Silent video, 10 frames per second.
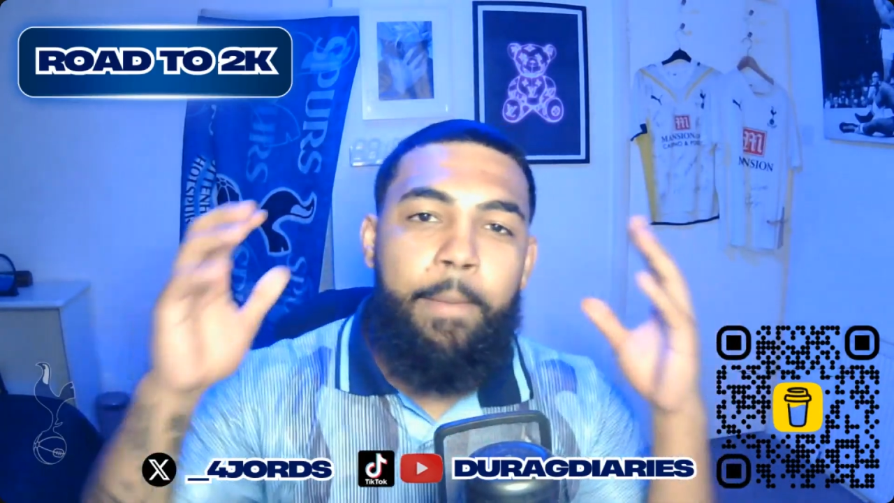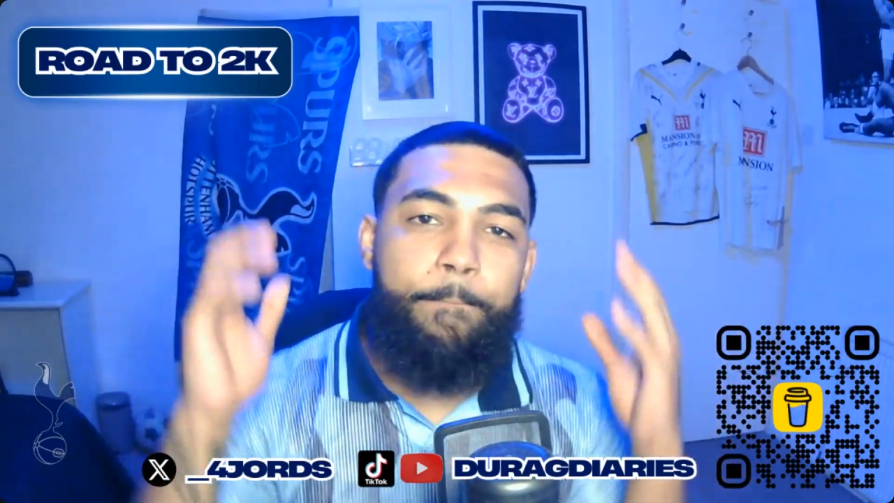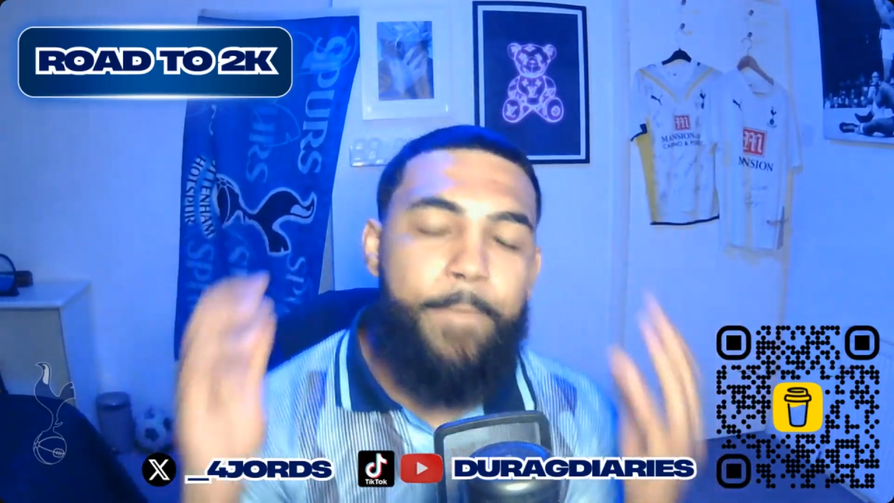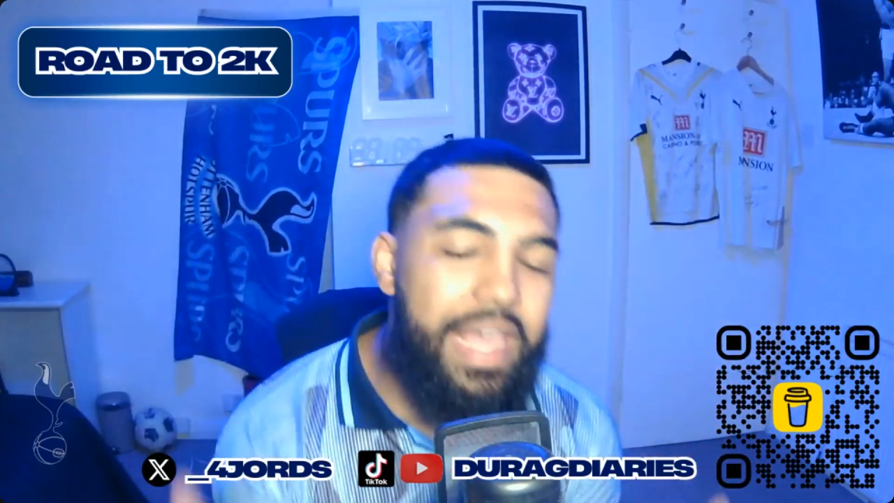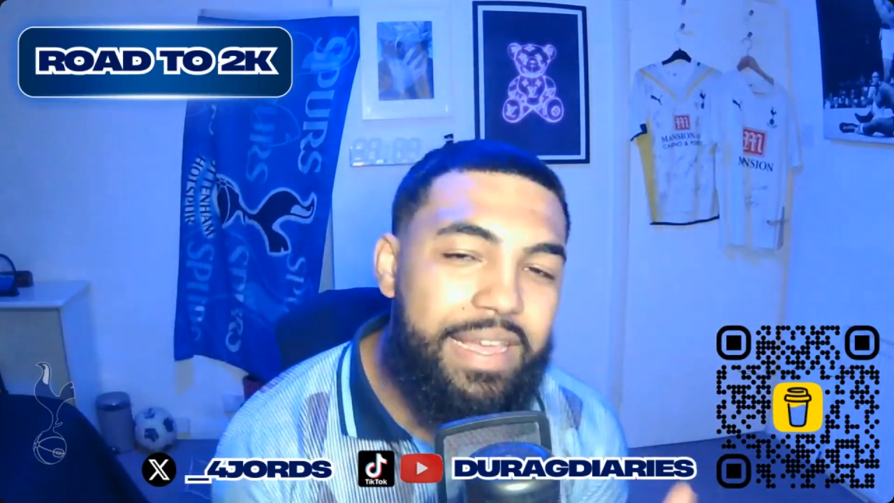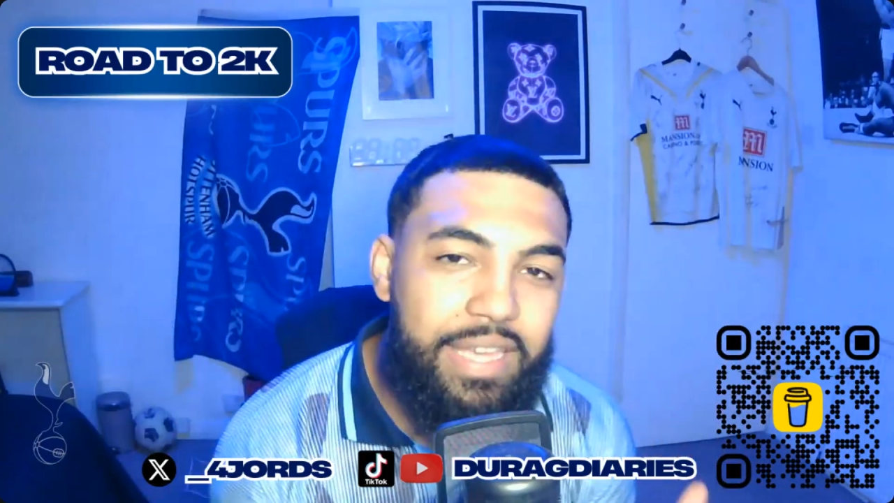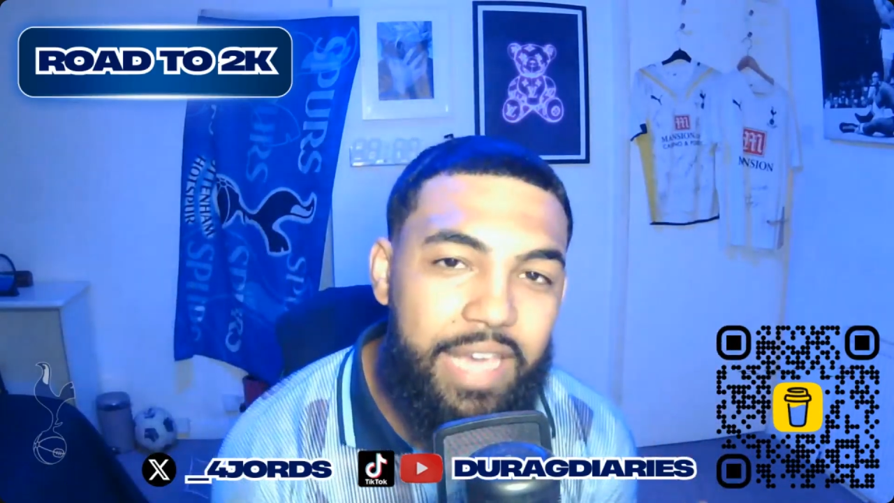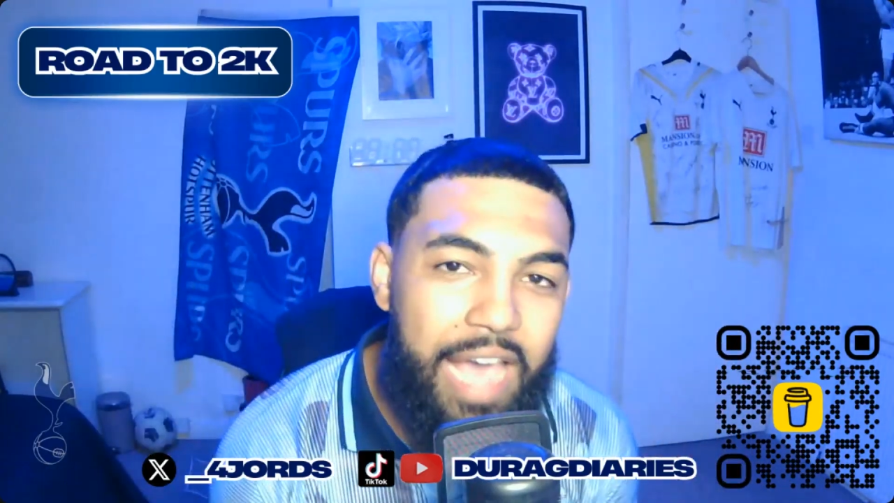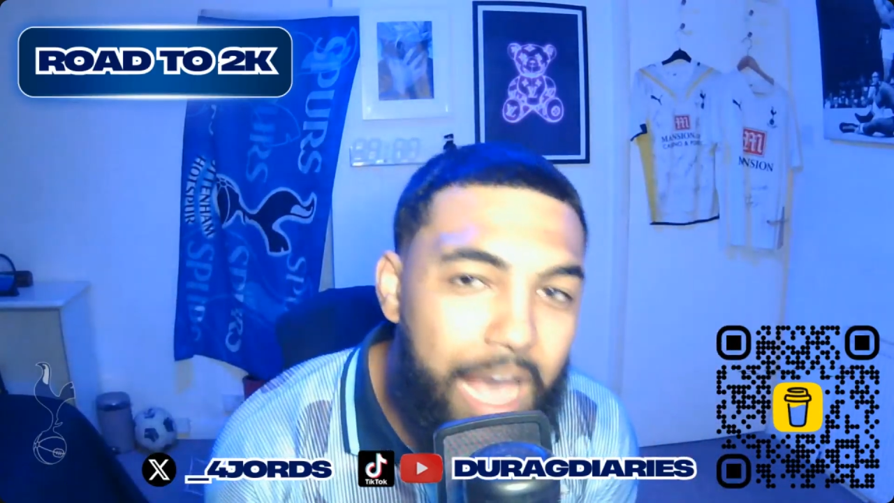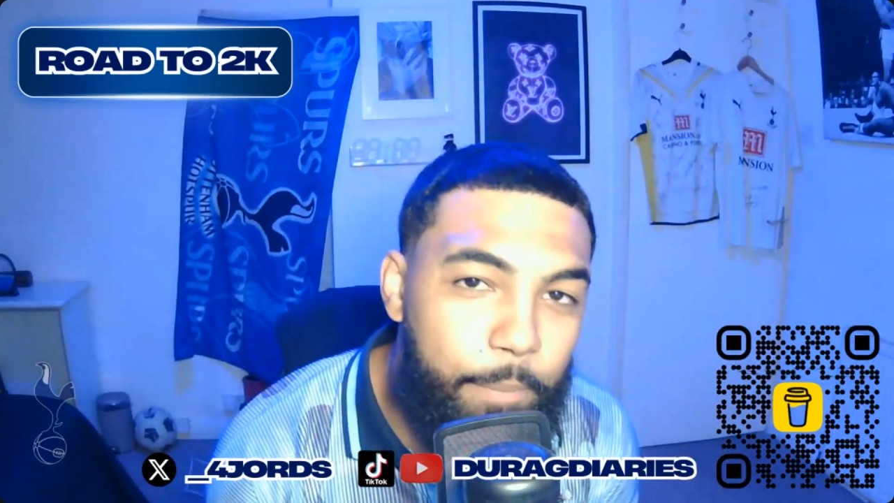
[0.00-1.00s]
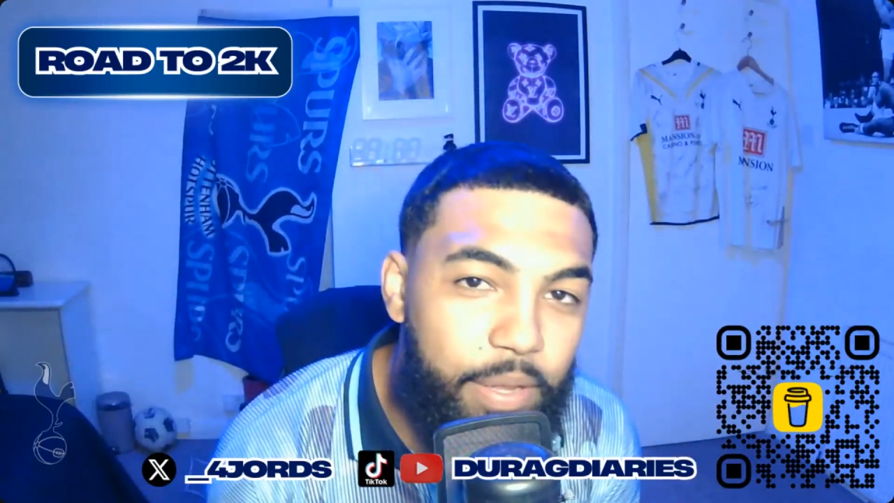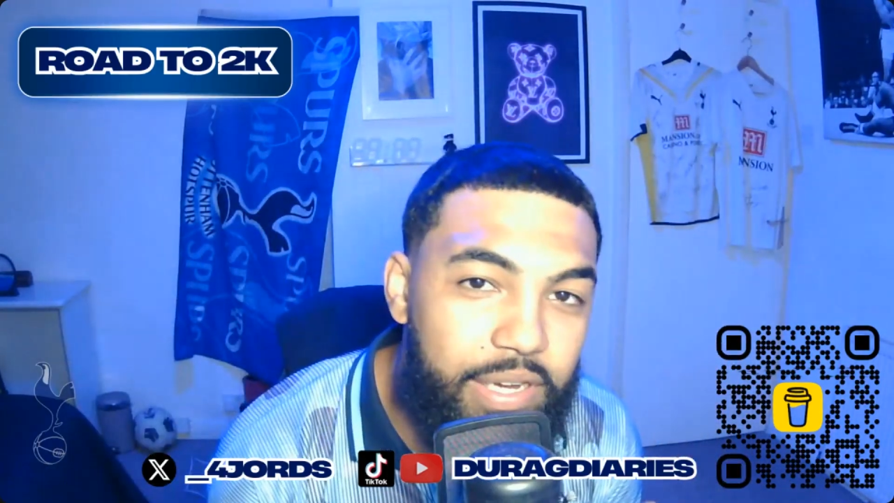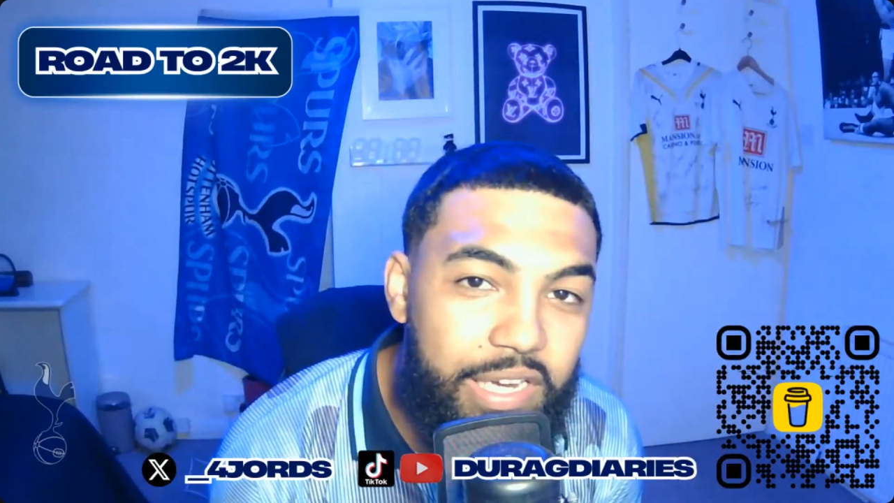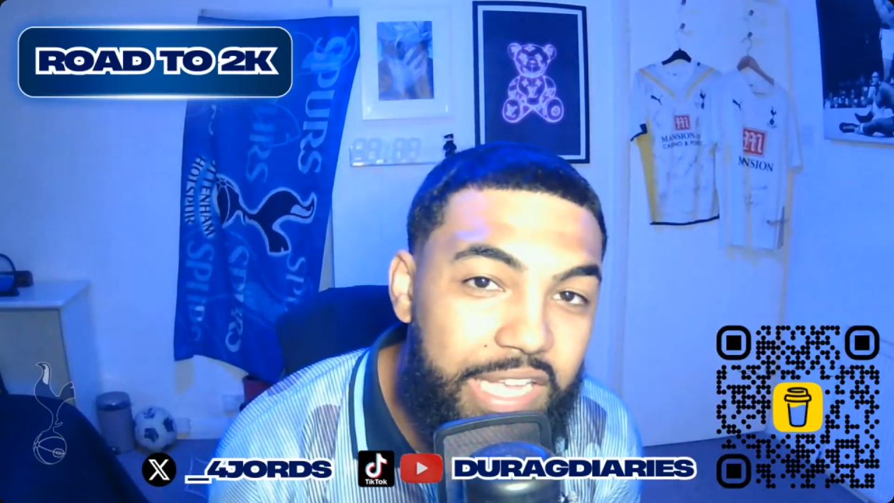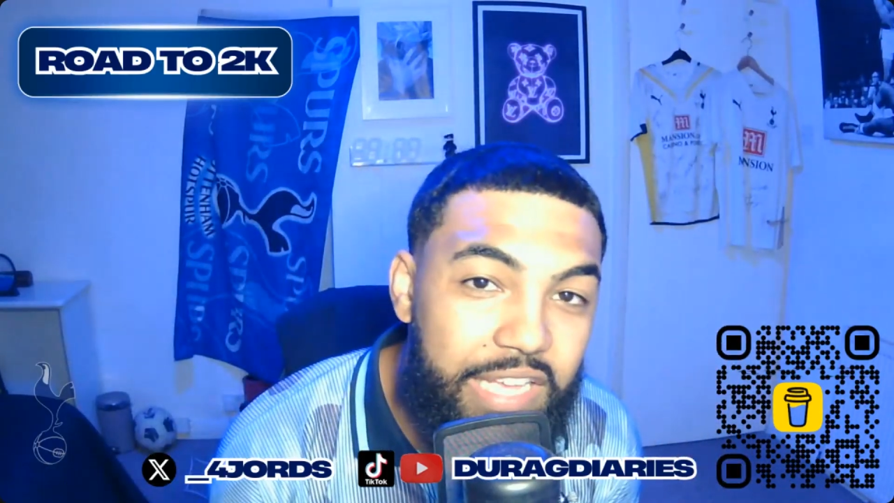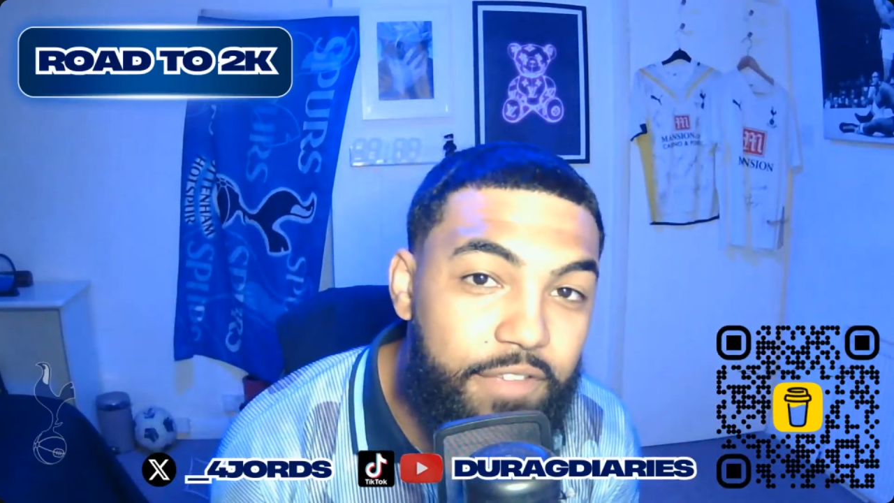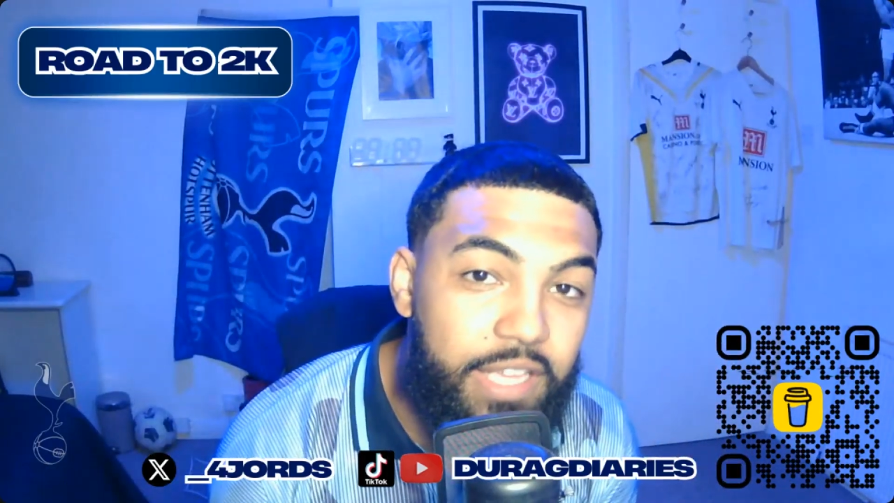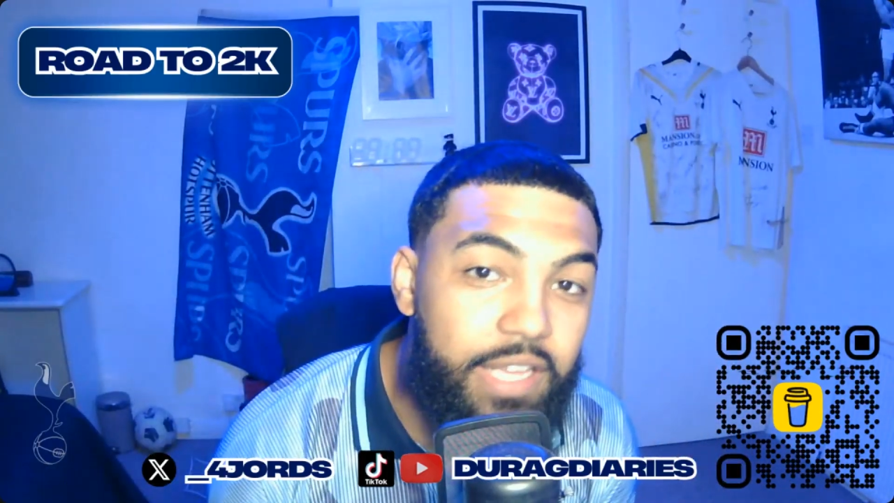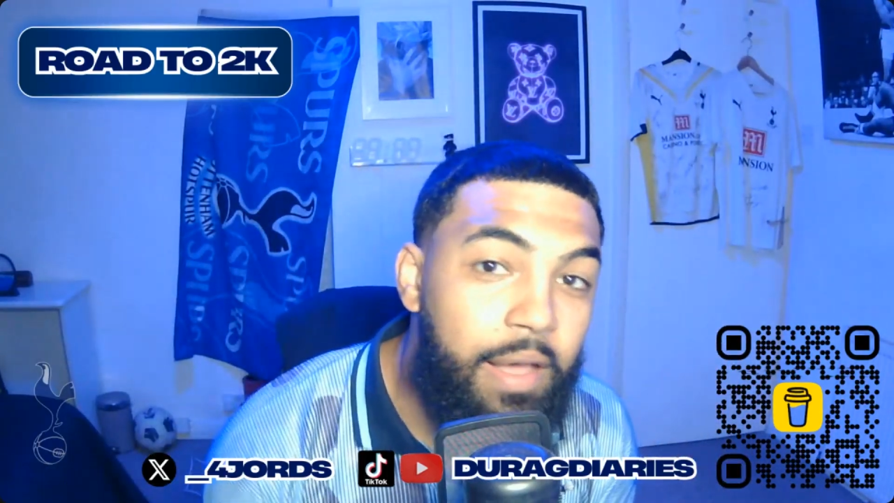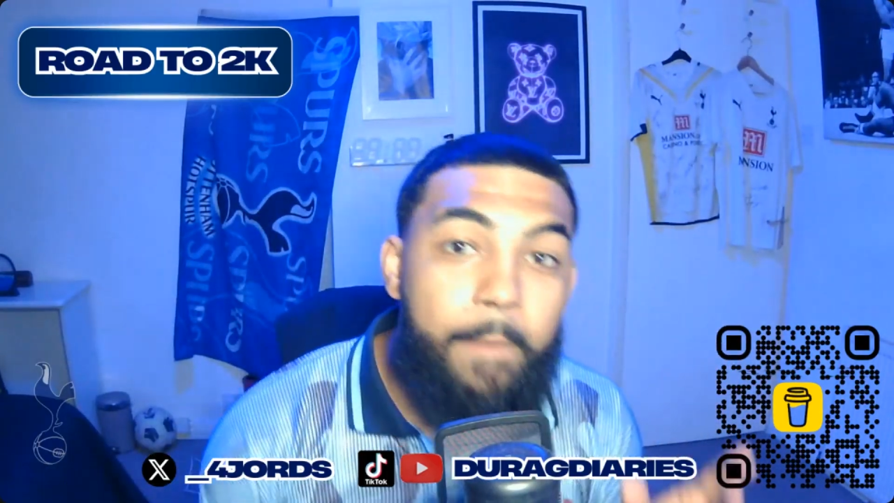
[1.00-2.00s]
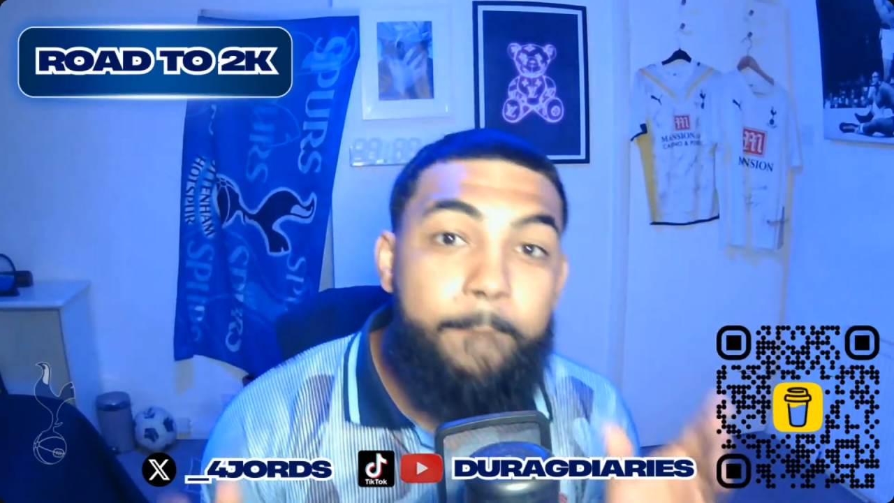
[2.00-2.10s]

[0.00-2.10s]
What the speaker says: Make it happen, Levy.